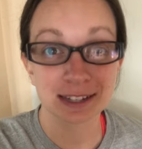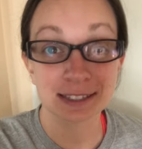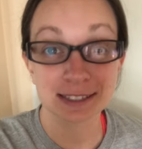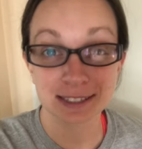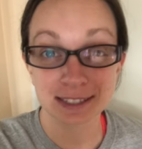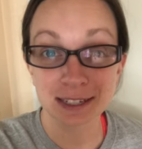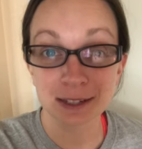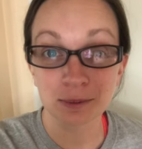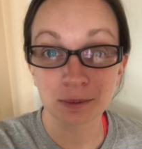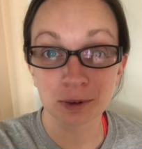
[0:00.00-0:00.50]
a
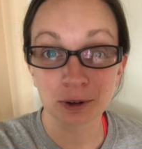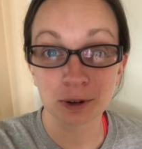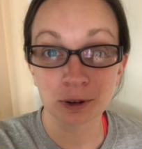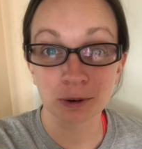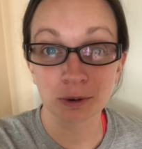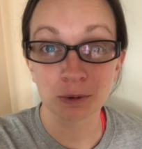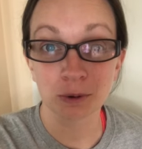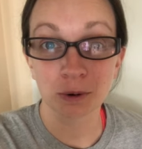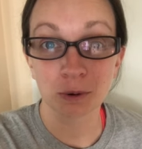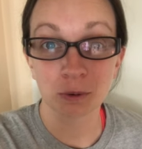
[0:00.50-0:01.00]
team
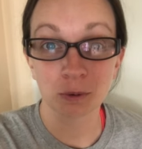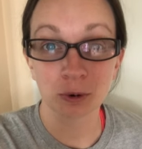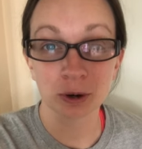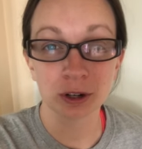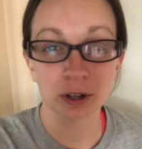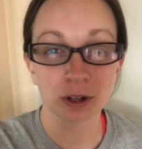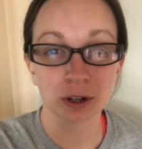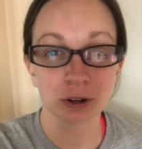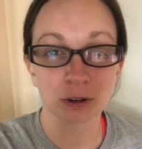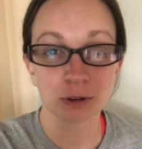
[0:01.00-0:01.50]
who
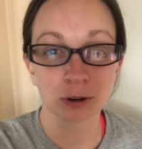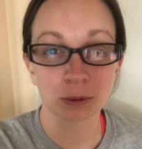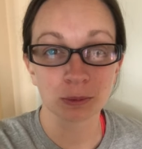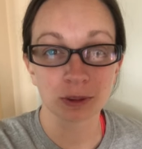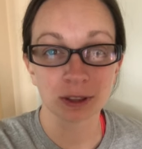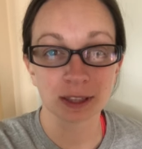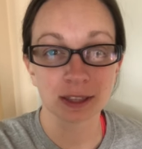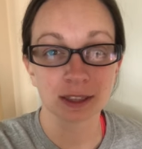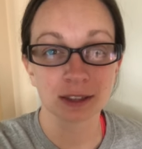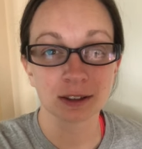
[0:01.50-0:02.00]
wouldn't
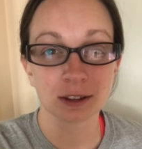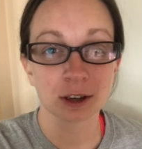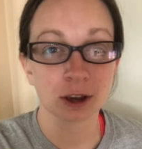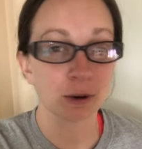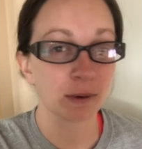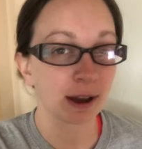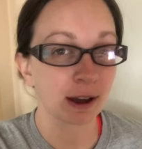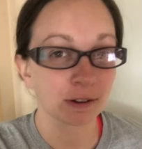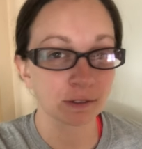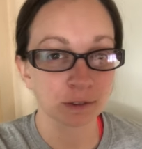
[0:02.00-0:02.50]
normally
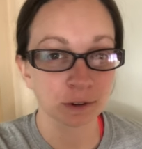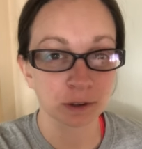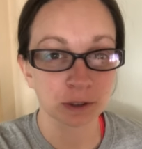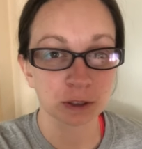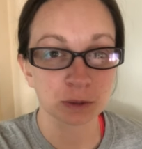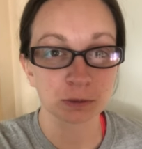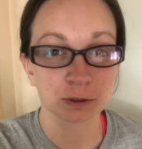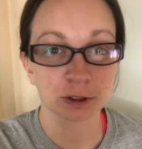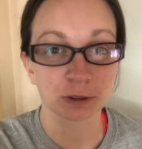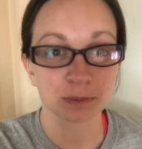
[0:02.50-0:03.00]
go out for a
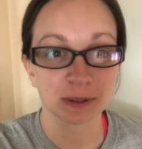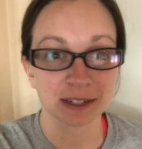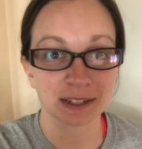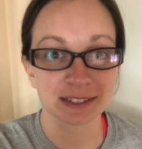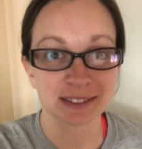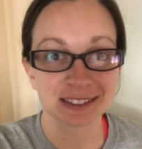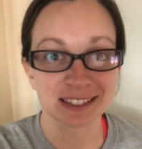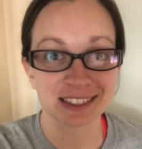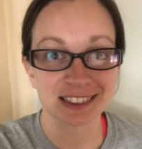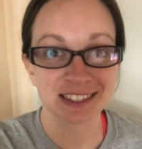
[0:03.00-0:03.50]
sport
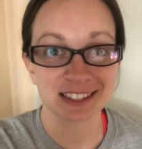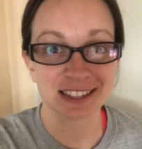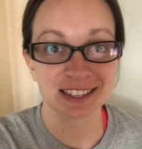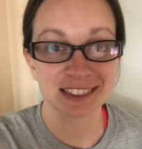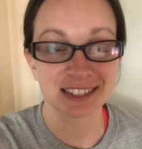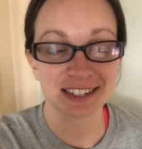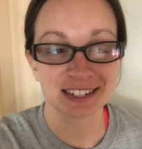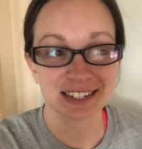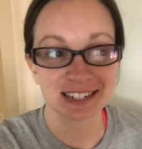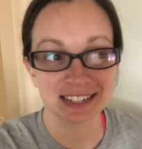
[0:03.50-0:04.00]
because they
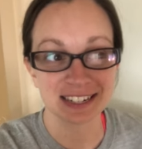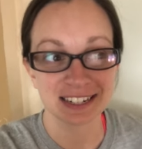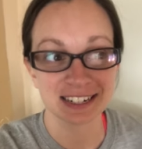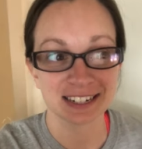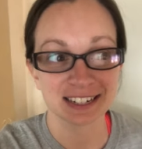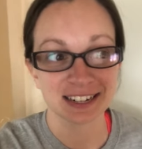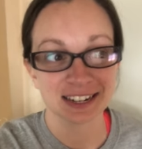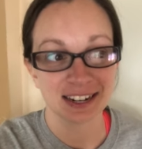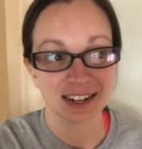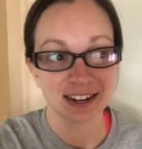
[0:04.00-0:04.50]
think they
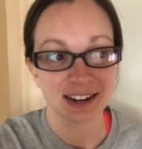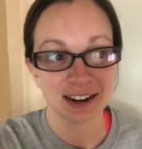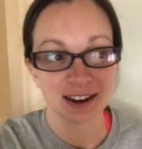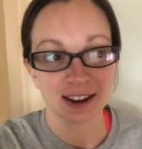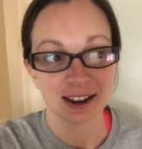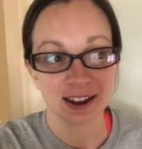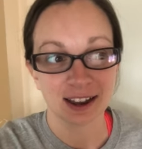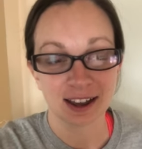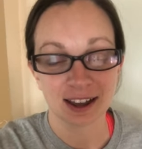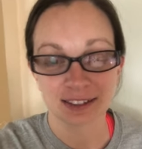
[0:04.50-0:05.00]
need
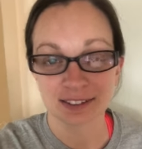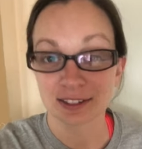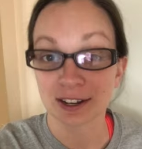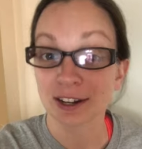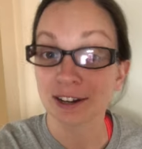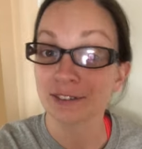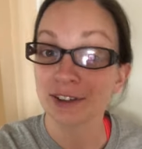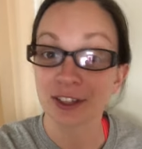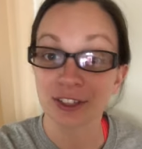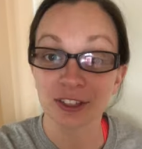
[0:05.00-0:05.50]
a
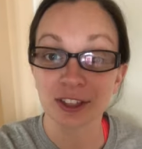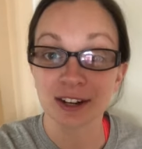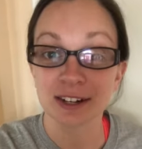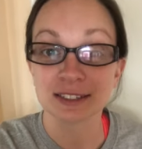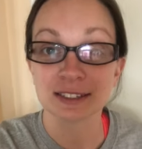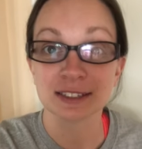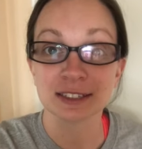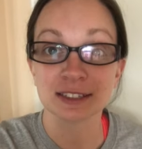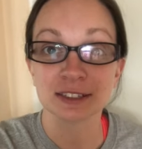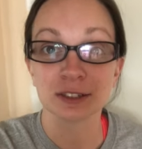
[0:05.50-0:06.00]
ton of
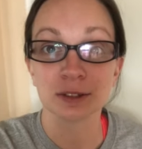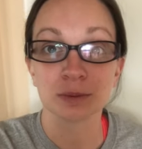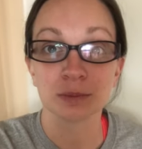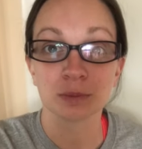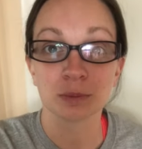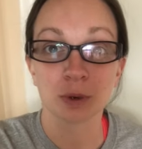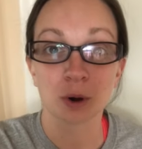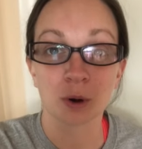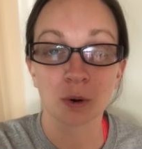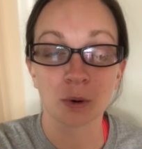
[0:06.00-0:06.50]

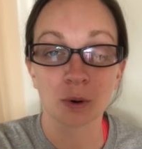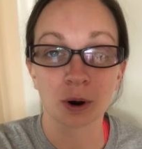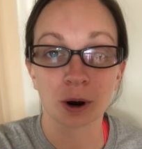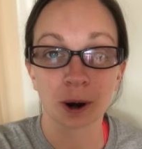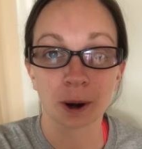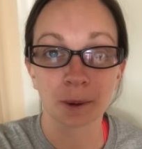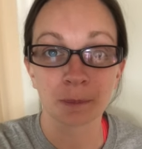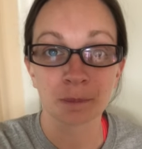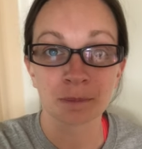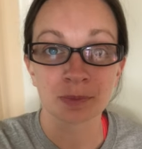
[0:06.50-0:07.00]
athleticism
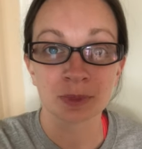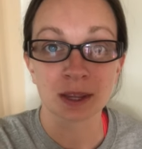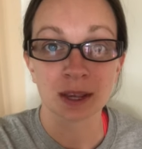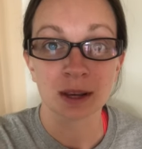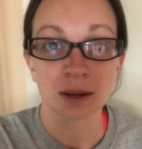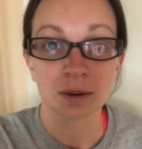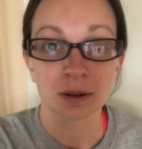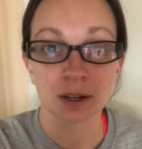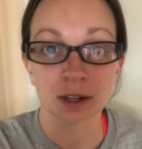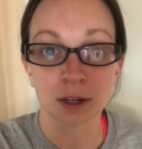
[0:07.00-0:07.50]
or
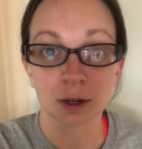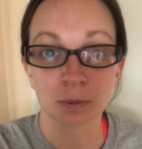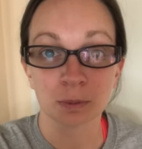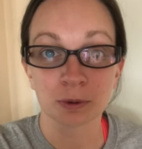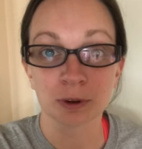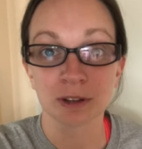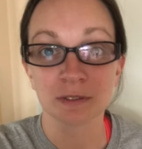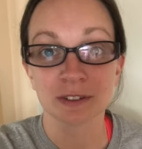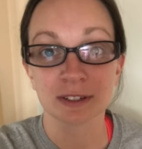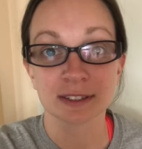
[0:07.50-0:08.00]

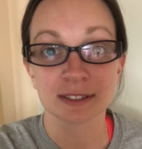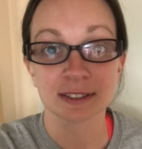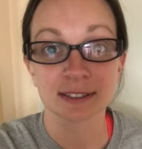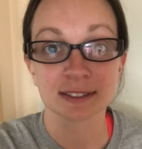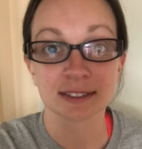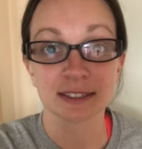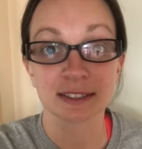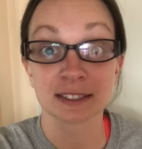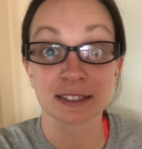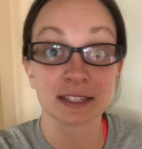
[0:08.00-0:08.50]
previous
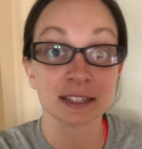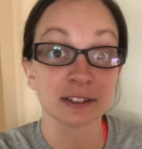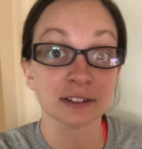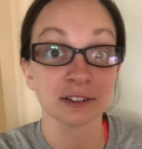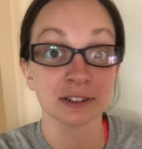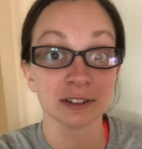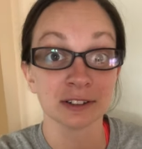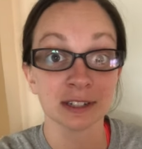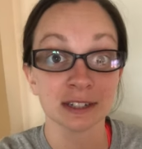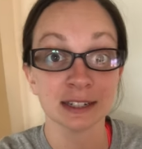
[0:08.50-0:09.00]

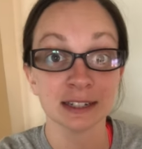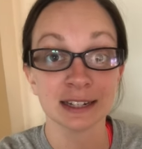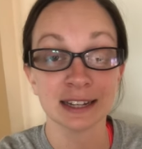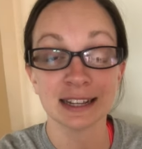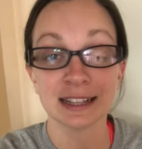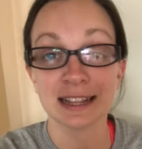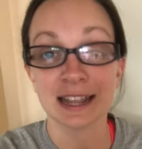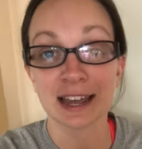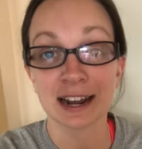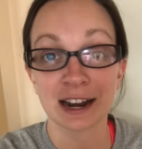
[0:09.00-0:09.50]
skill
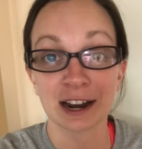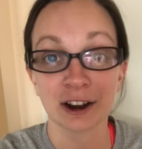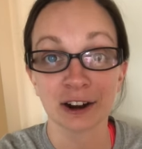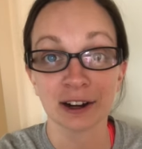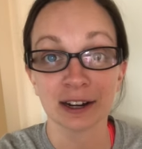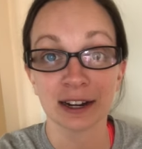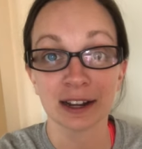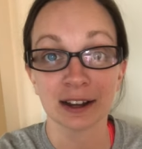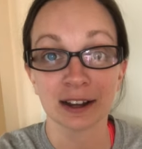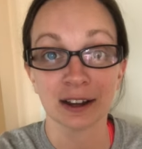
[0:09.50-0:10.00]
in that
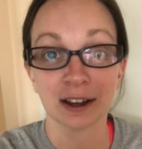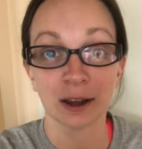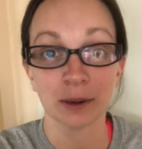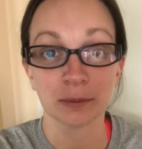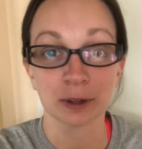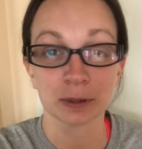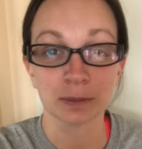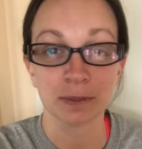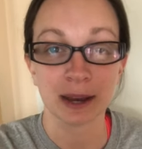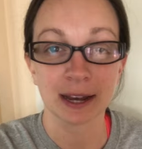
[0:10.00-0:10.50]
area.
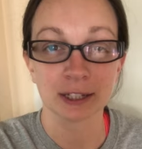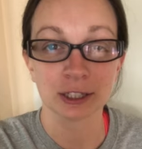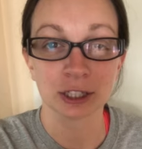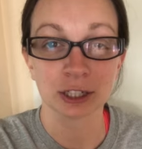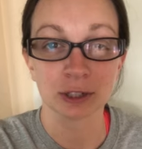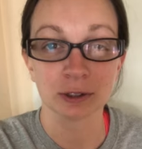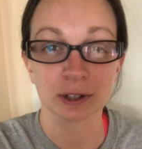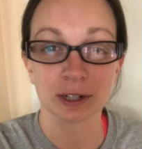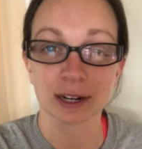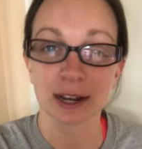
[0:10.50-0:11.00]
With
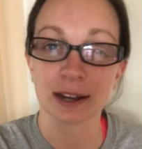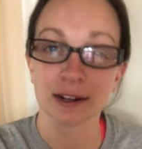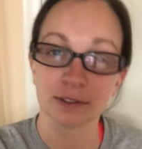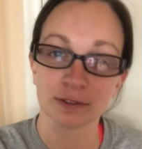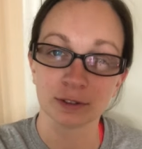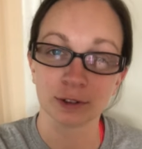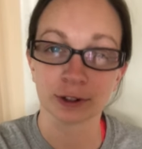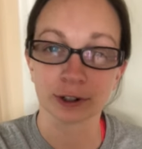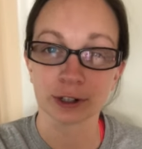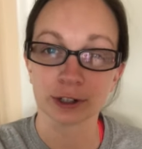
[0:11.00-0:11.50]
bocce, you could kind
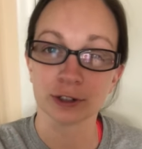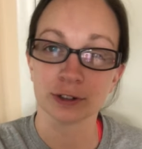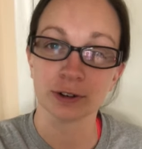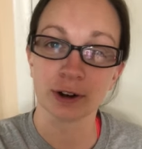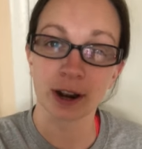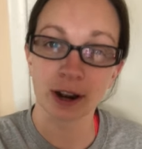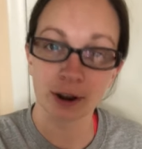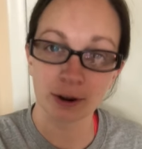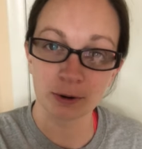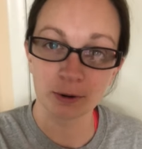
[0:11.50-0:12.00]
of learn as you
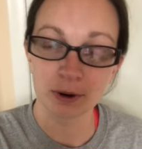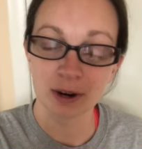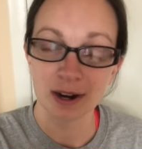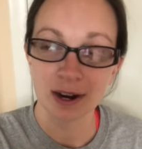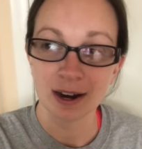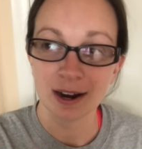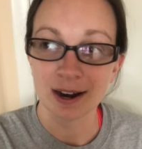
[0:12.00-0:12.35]
go.